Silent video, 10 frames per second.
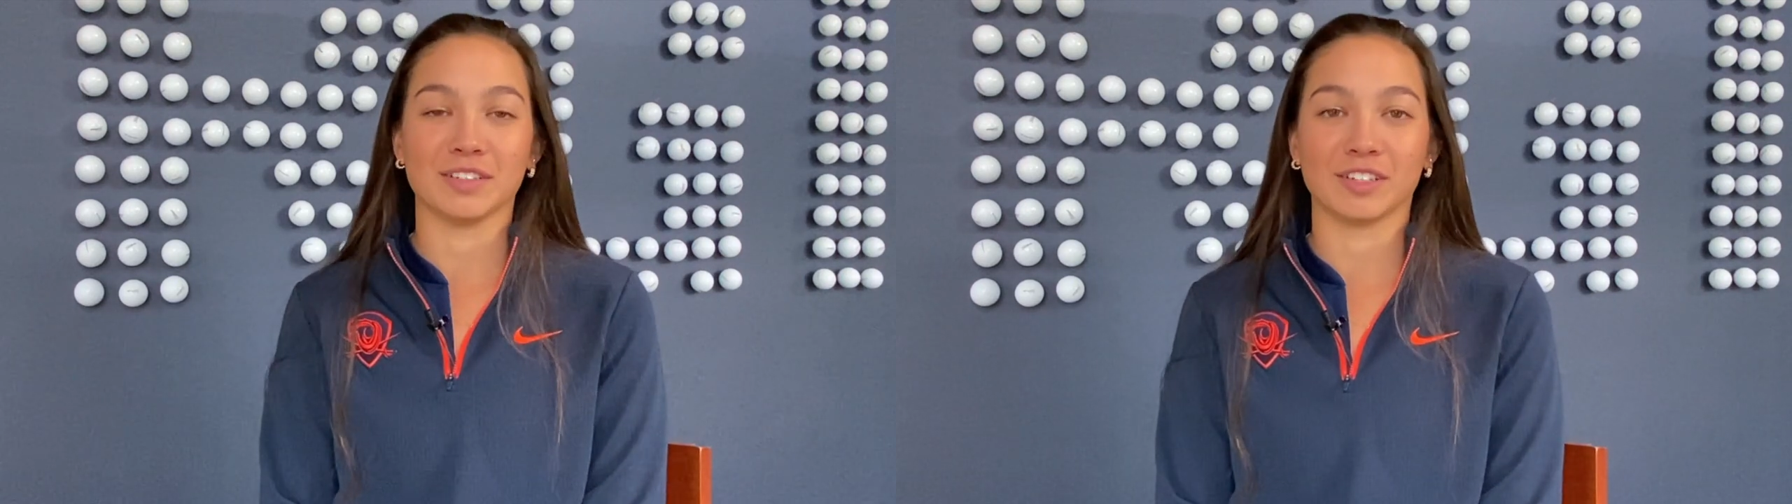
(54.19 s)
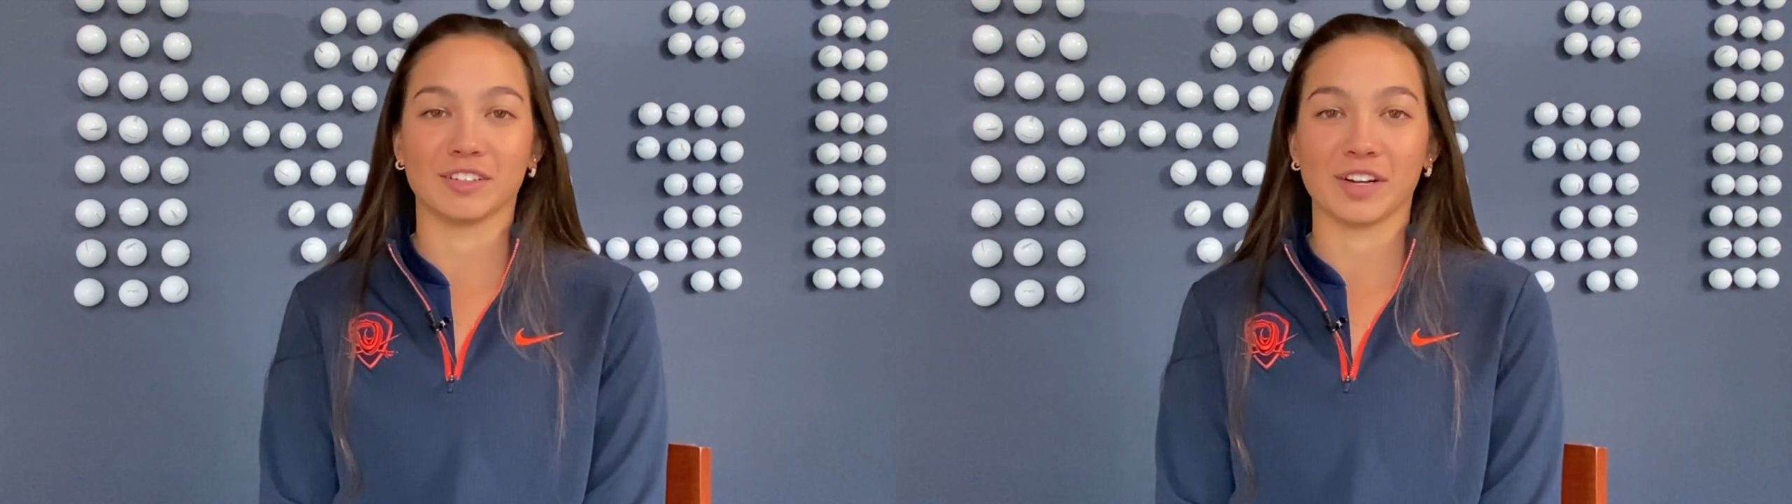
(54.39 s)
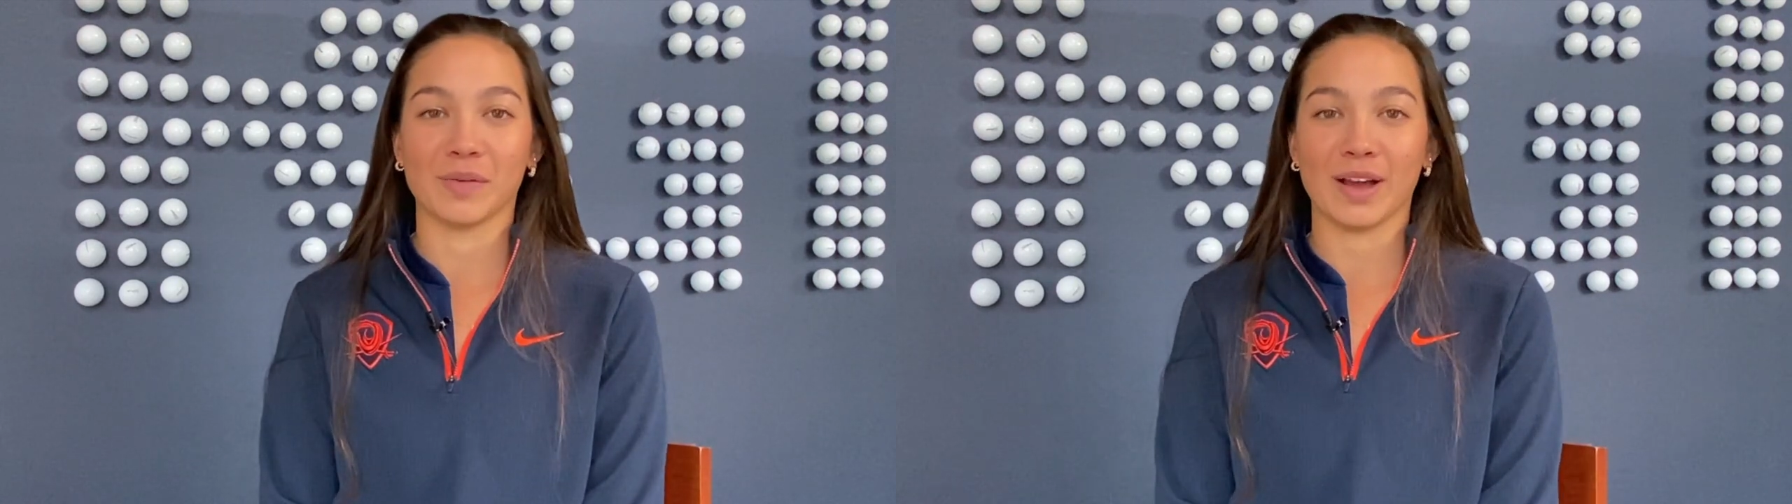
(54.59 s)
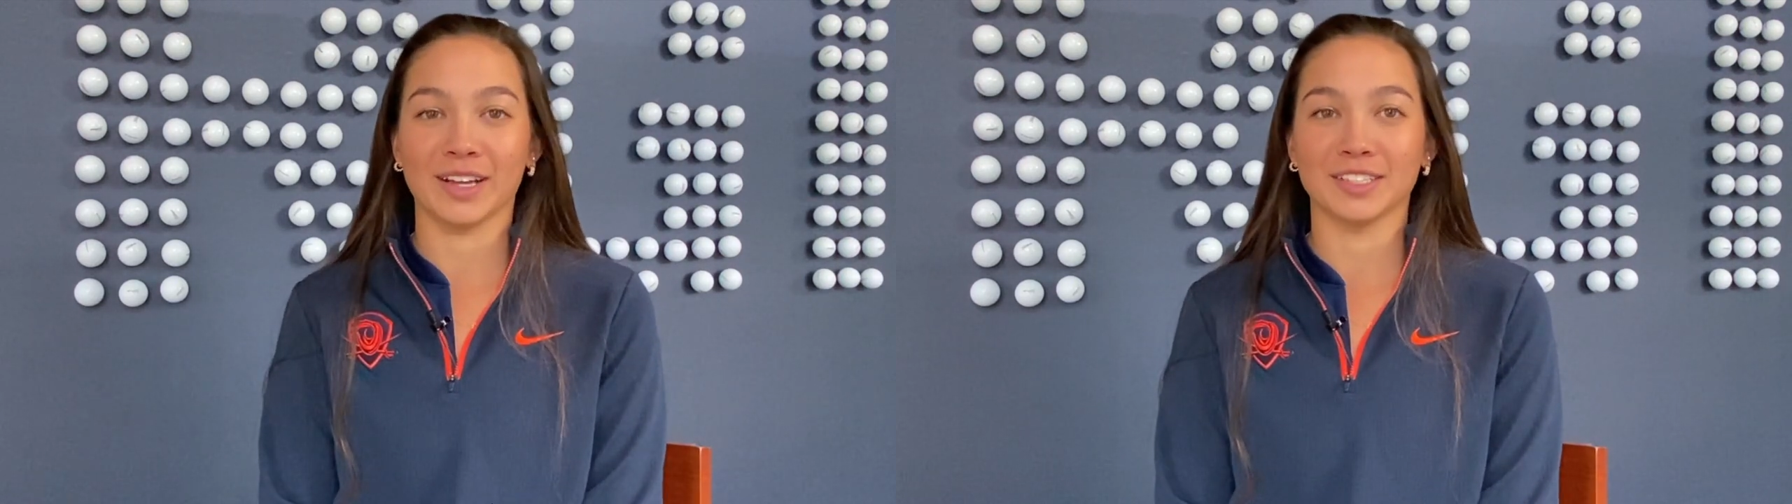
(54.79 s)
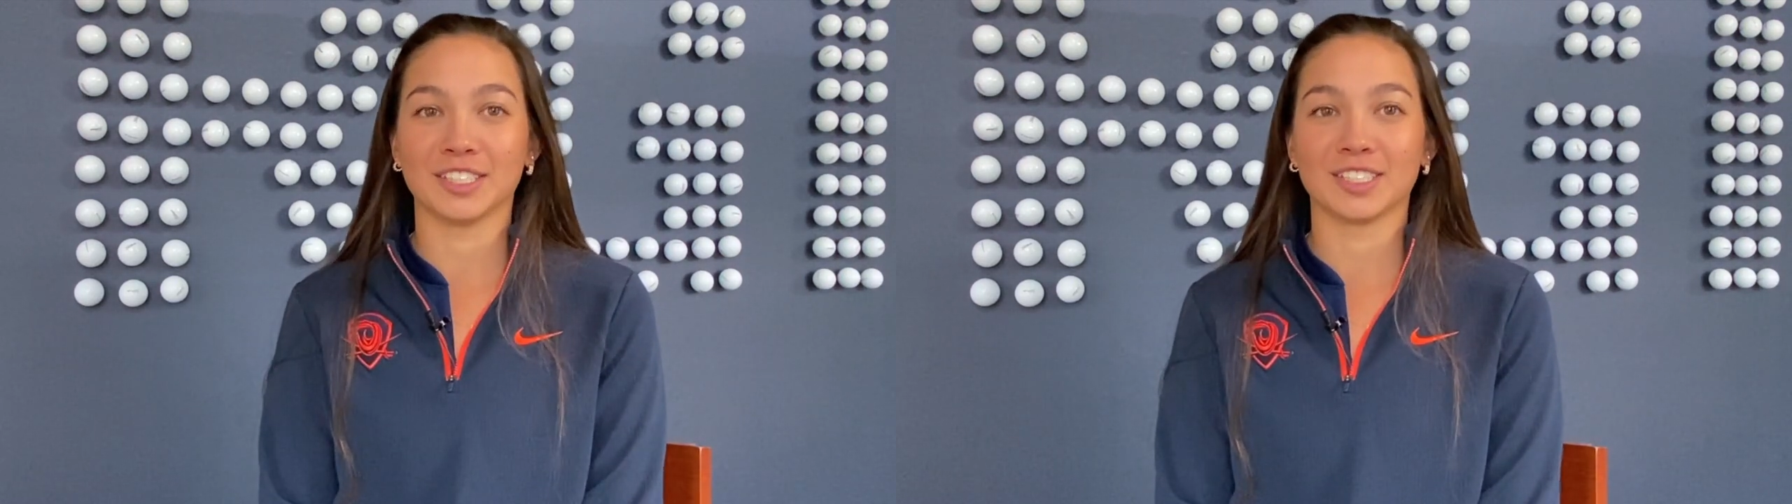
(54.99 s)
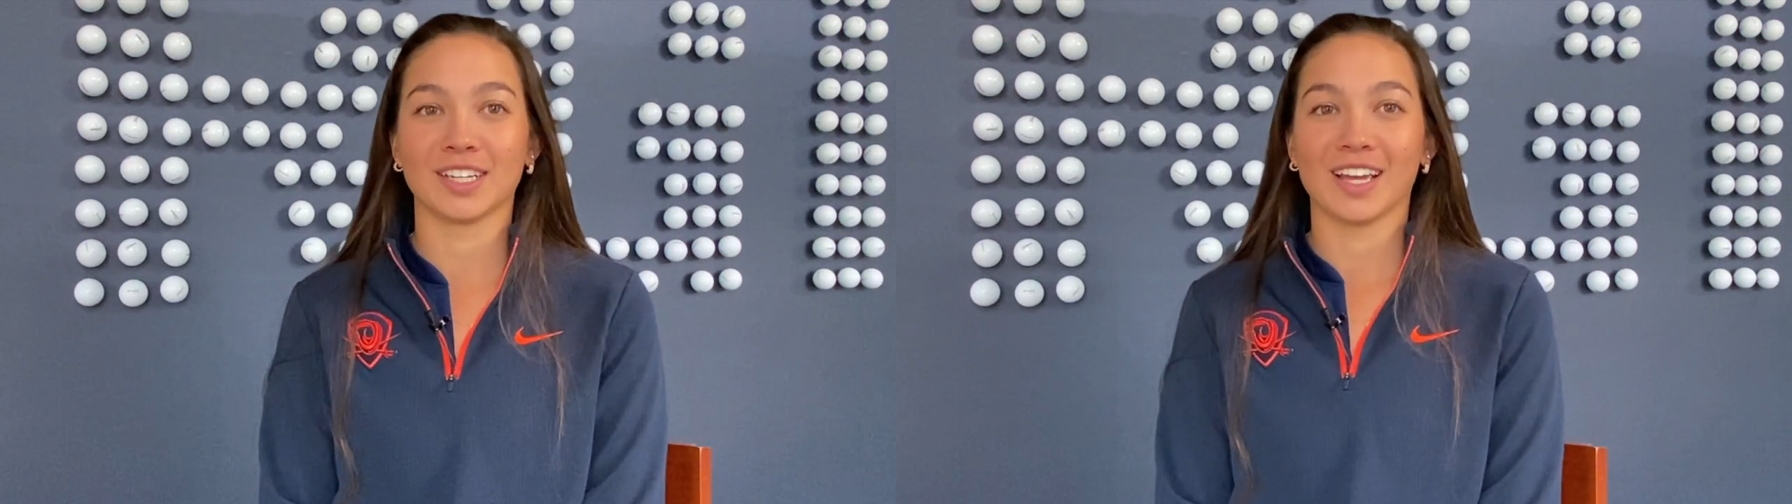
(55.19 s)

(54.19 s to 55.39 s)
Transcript: degree wedge